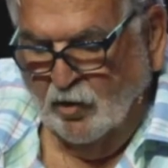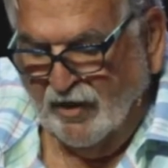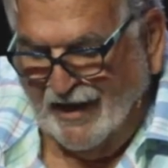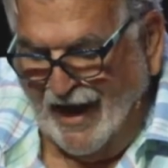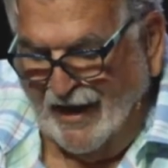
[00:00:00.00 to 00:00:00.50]

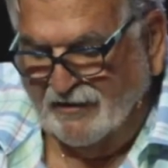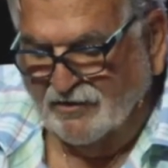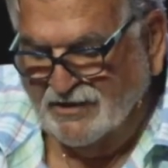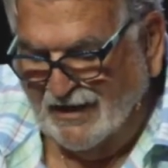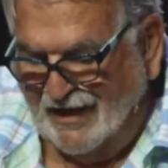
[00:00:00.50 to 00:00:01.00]
Who are
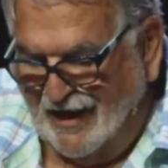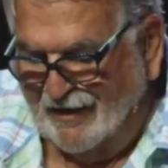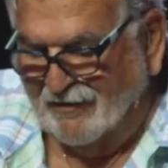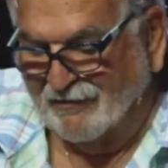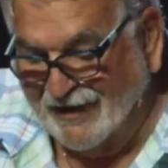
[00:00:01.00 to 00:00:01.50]
gathered
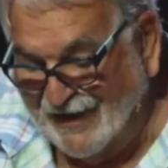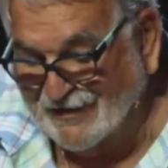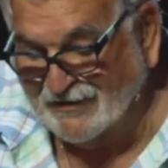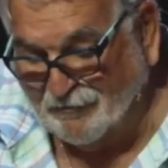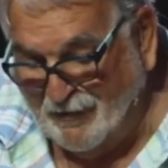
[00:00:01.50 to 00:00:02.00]
together
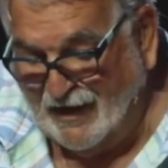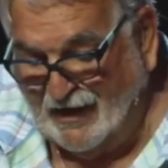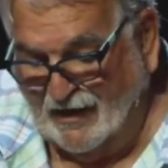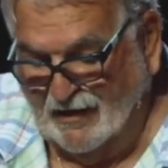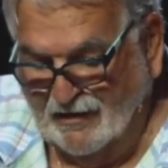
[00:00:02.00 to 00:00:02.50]
against
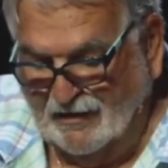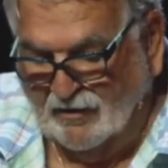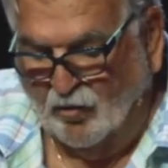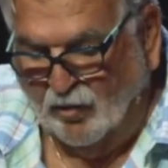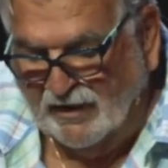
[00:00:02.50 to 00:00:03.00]
me.
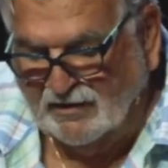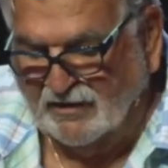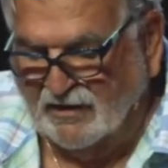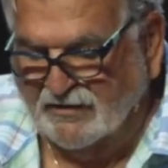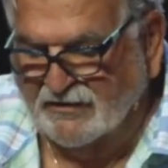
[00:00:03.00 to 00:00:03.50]
In the
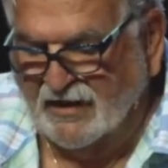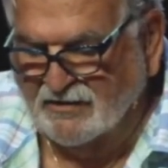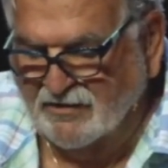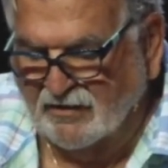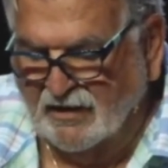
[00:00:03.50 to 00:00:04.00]
wilderness
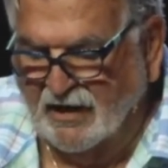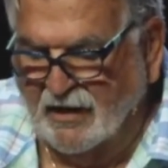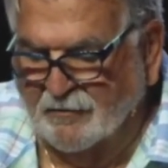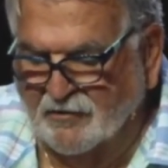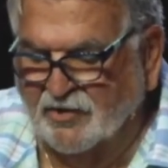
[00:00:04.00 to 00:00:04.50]
they shall
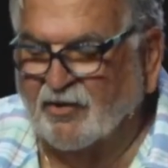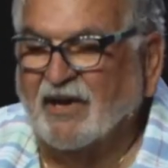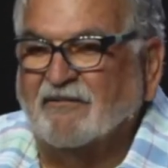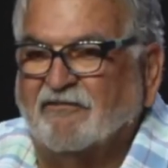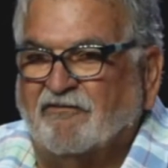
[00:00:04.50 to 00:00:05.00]
come
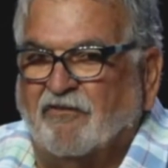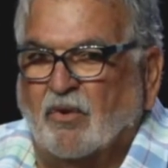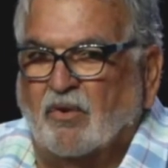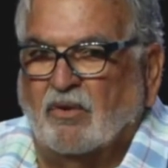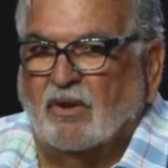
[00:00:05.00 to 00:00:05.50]
to a
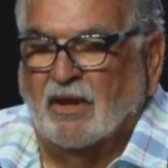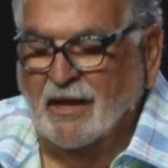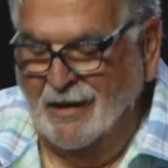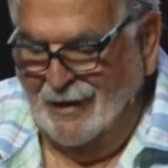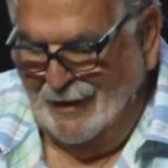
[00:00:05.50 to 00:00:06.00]
full
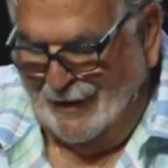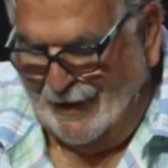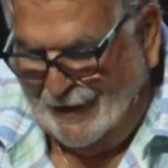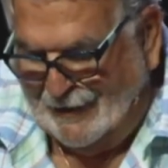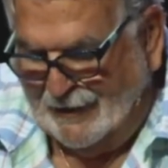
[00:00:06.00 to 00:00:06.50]

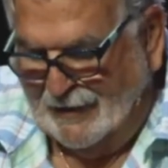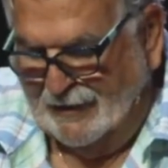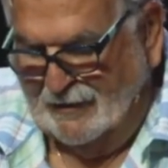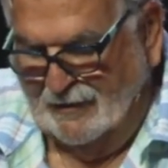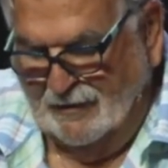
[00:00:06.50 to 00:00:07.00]

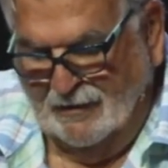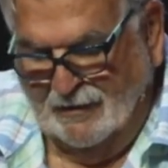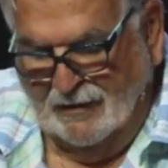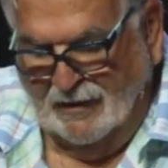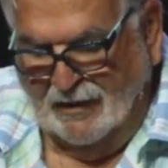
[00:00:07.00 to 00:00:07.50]
end,
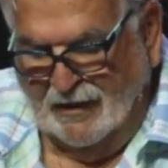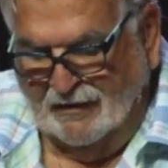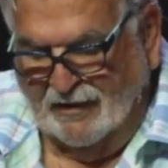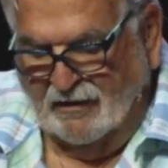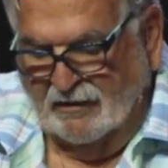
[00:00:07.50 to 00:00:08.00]

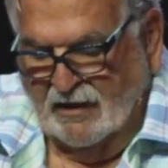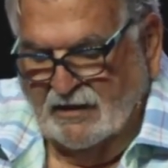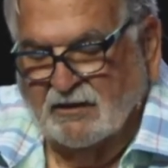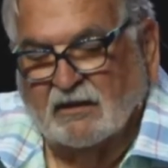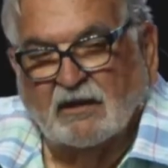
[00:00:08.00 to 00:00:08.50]
and there
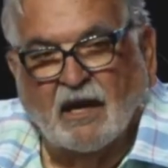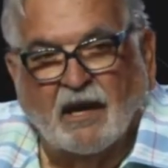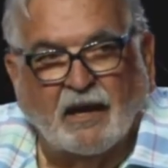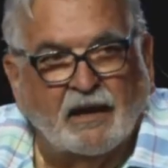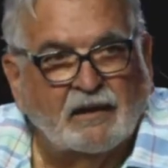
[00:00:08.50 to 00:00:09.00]
they shall
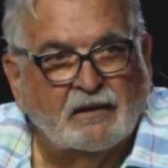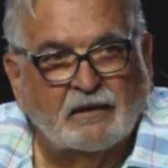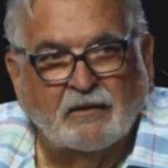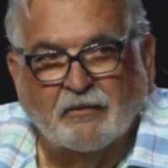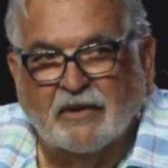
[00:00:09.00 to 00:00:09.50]
die.
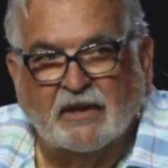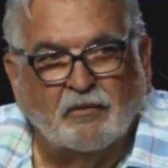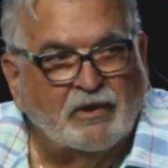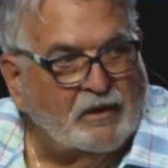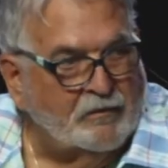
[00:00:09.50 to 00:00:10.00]
We
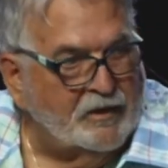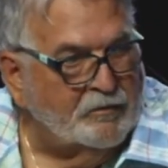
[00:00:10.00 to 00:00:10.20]
don't want to